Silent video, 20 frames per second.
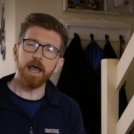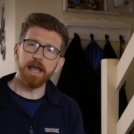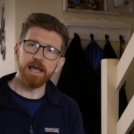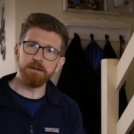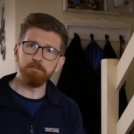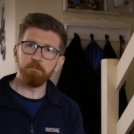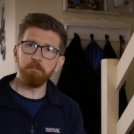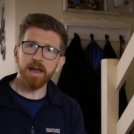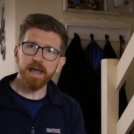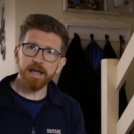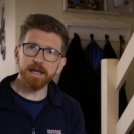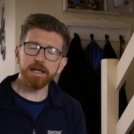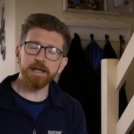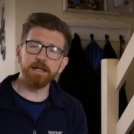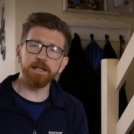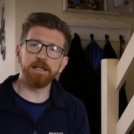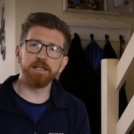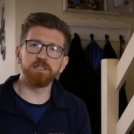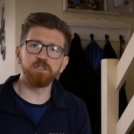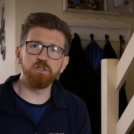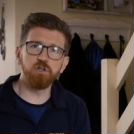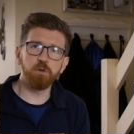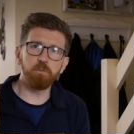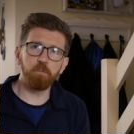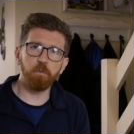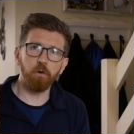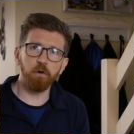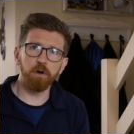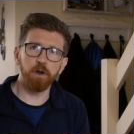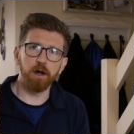In making this new
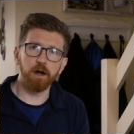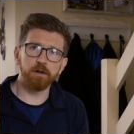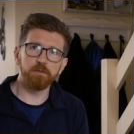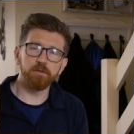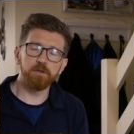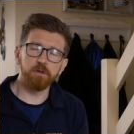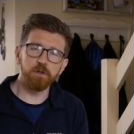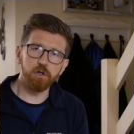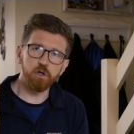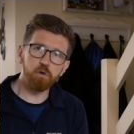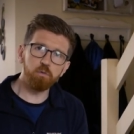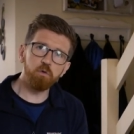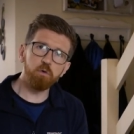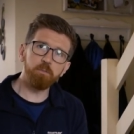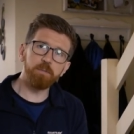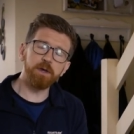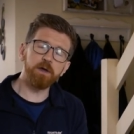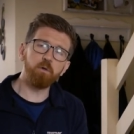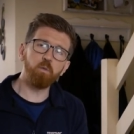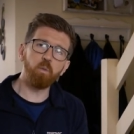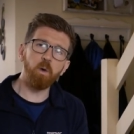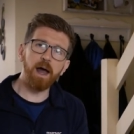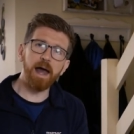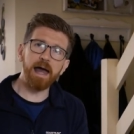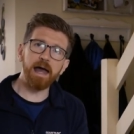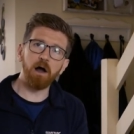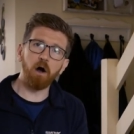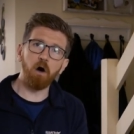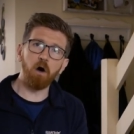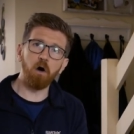product, you will be
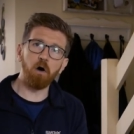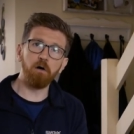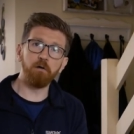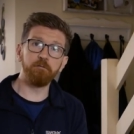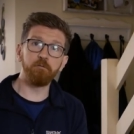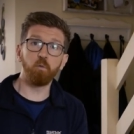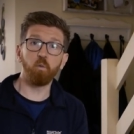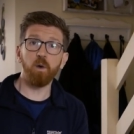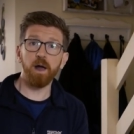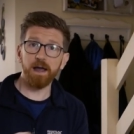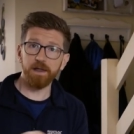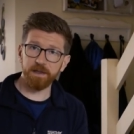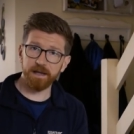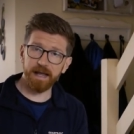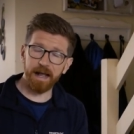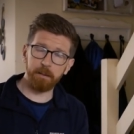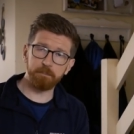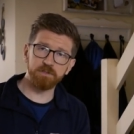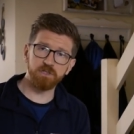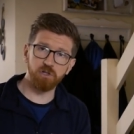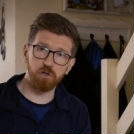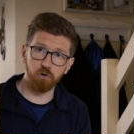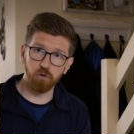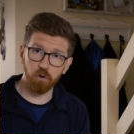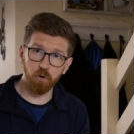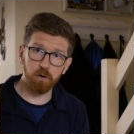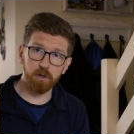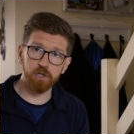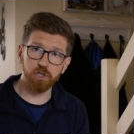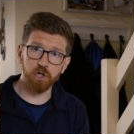aware of where the gaps in your
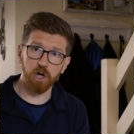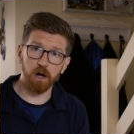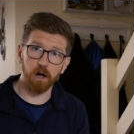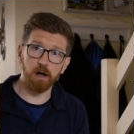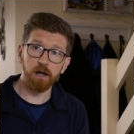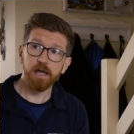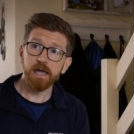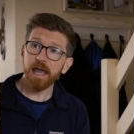knowledge are,